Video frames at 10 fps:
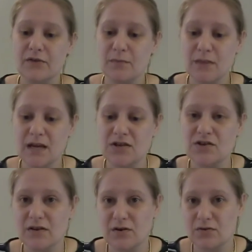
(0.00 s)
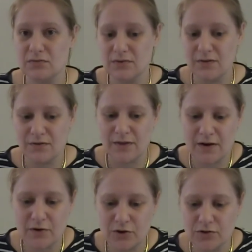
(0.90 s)
them each on their own. They
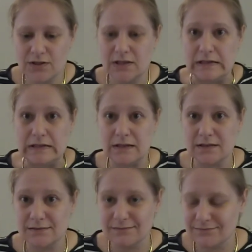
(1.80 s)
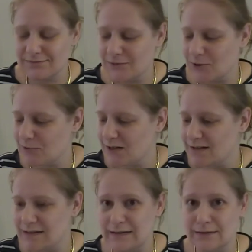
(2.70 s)
are unique.
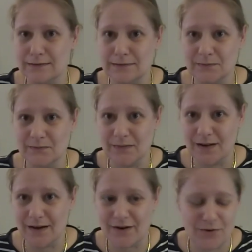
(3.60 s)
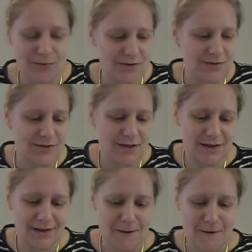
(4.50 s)
Great deal. I don't know what to
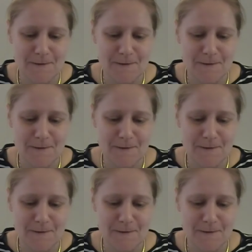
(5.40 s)
say.